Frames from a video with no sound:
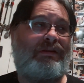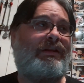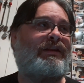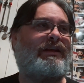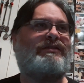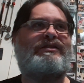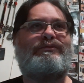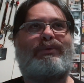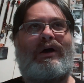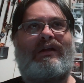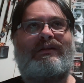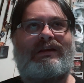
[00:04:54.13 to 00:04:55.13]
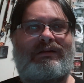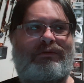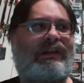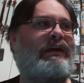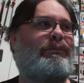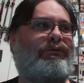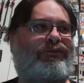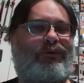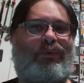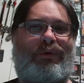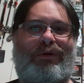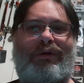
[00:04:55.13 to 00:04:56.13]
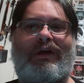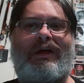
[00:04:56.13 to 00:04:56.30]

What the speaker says: And this is probably like before